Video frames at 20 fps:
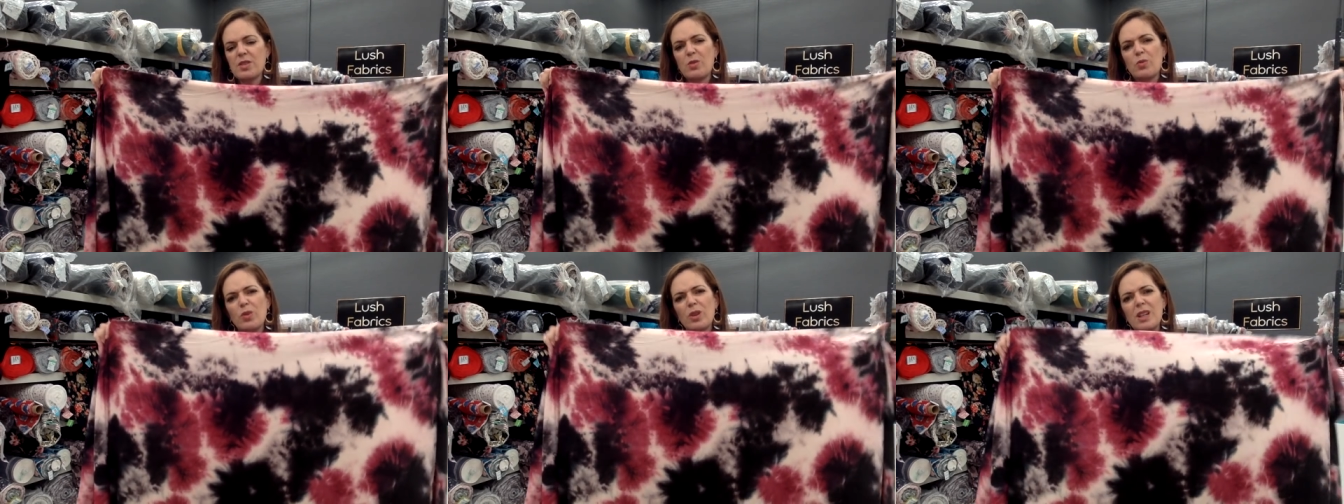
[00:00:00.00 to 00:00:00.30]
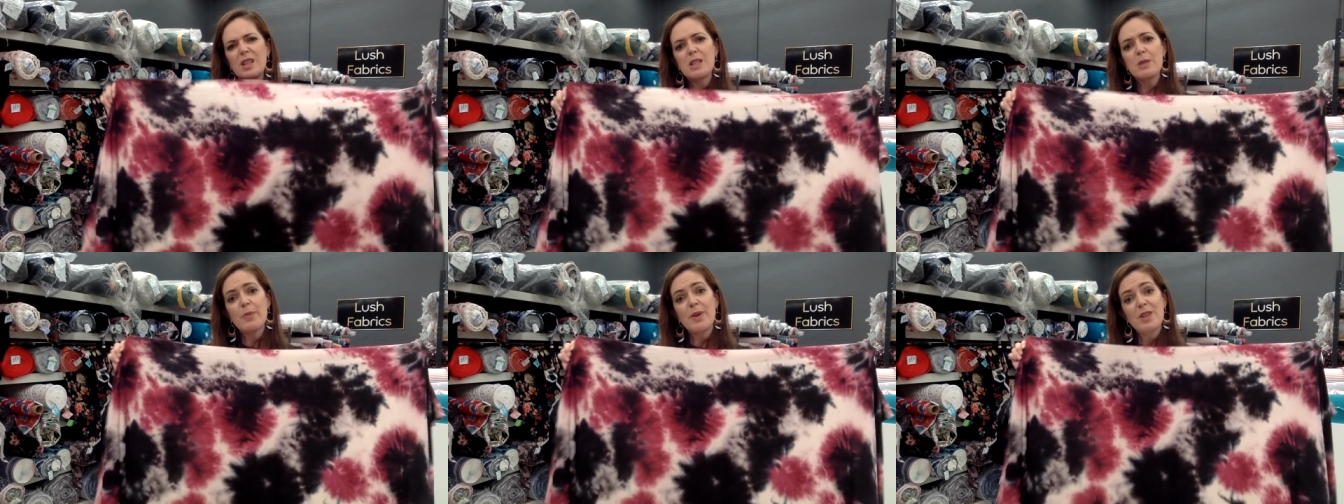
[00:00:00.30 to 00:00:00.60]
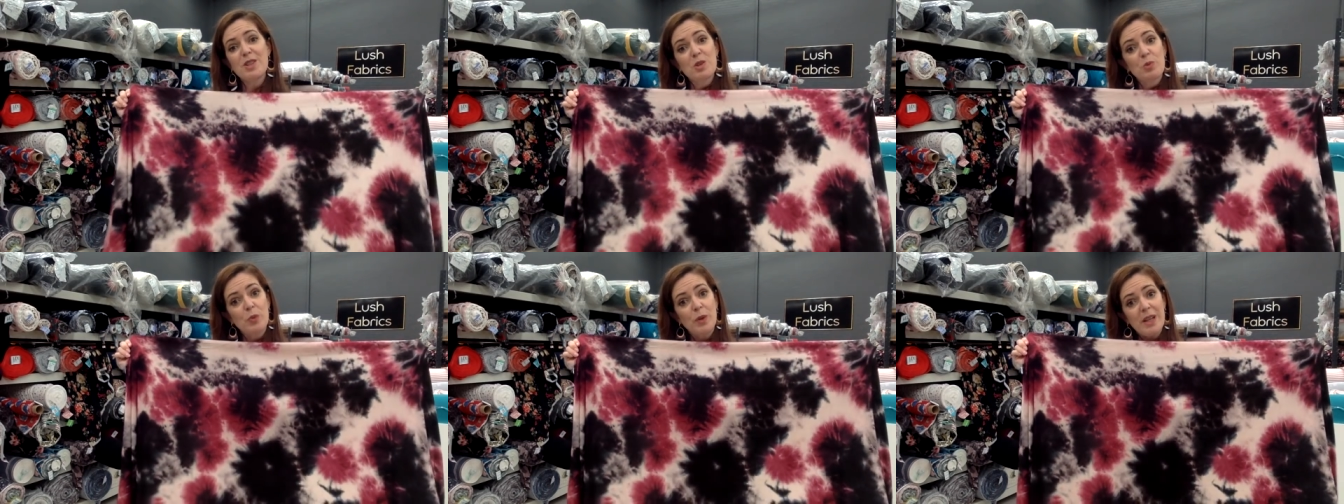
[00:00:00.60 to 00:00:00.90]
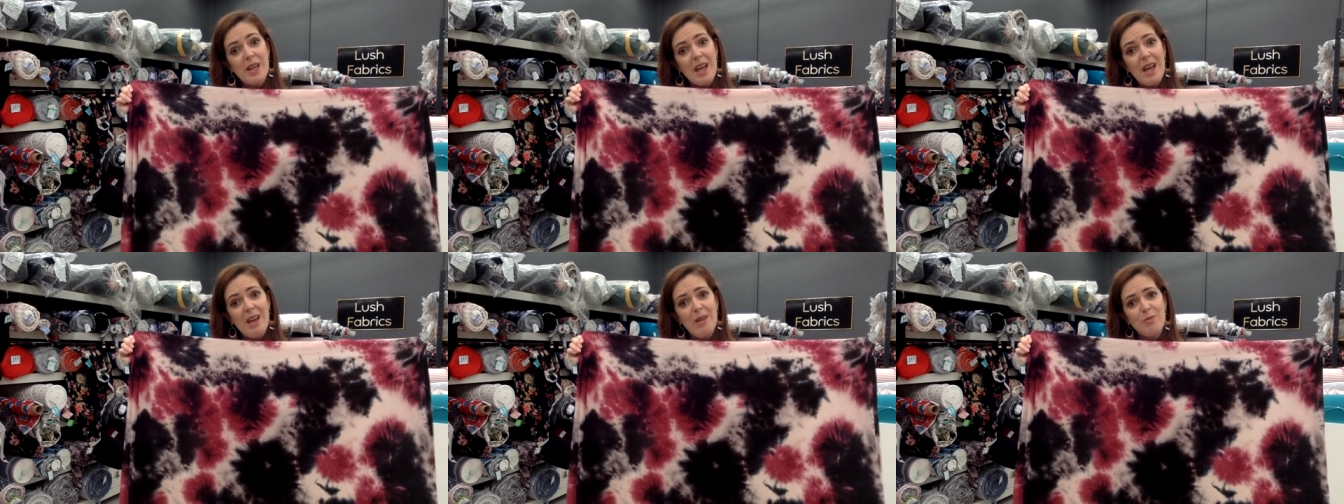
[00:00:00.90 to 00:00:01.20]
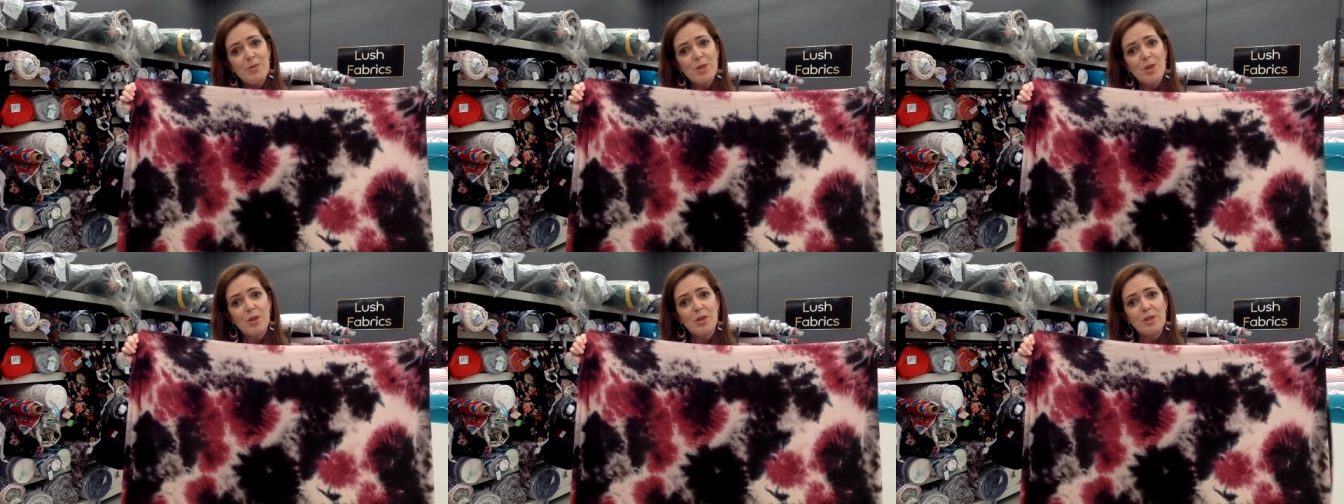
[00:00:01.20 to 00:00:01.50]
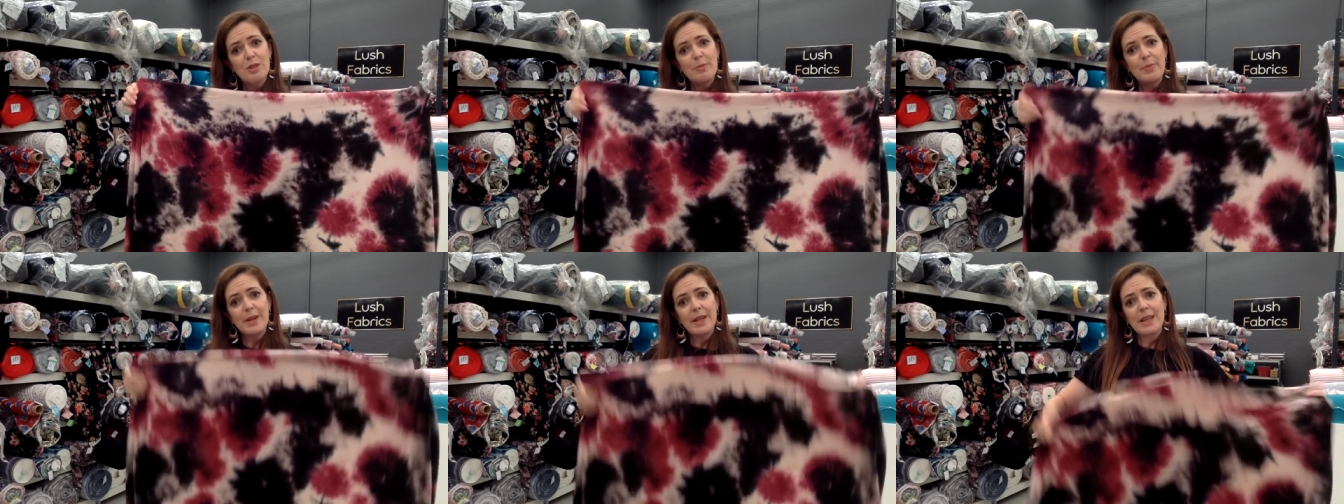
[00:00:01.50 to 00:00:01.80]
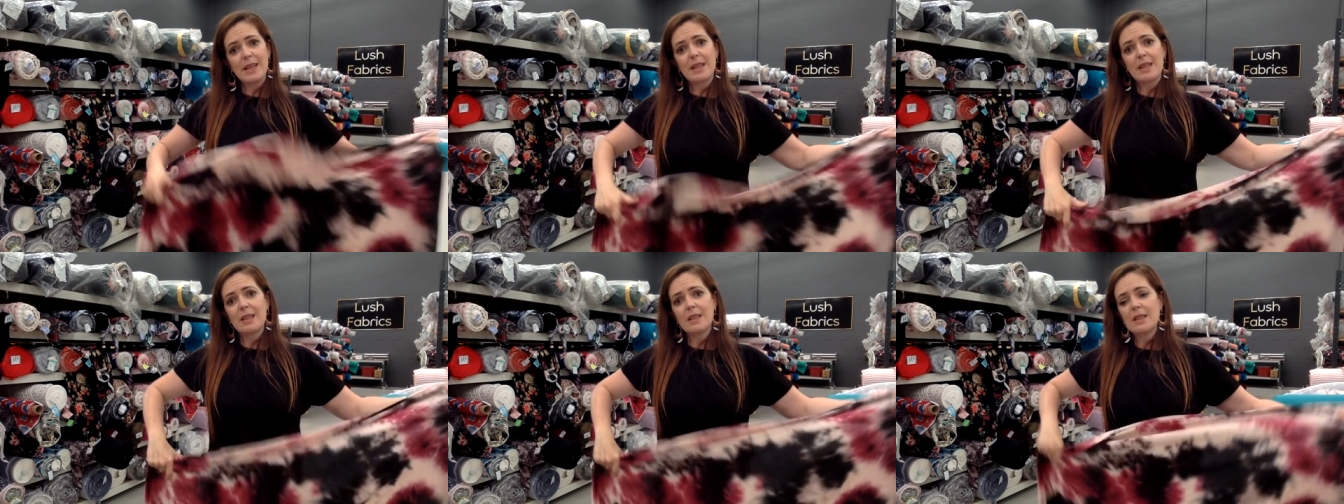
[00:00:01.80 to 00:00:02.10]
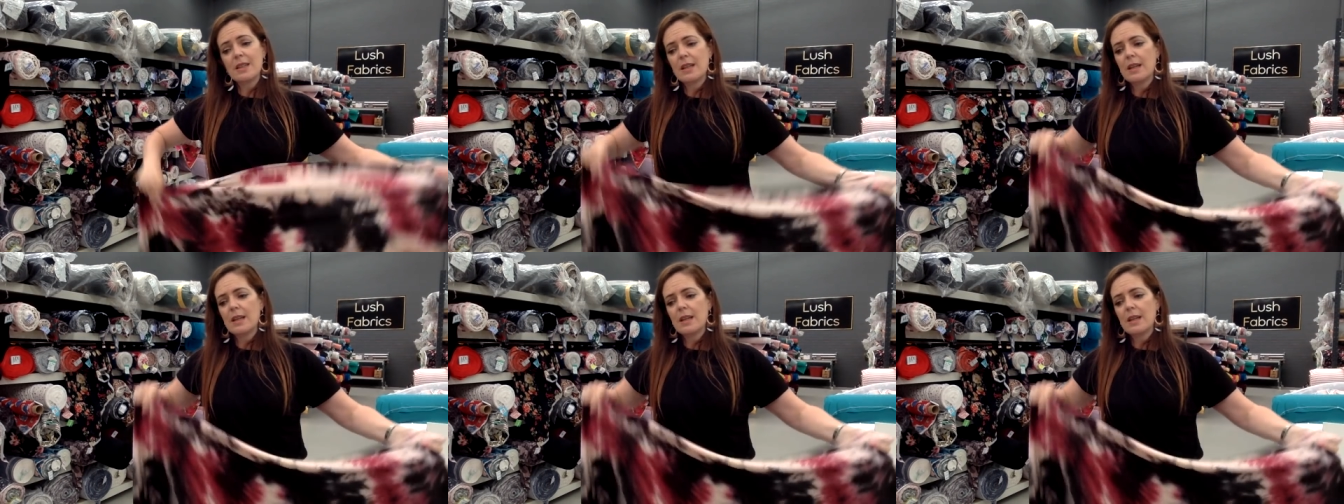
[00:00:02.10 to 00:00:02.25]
It really depends on where your hem's going to be.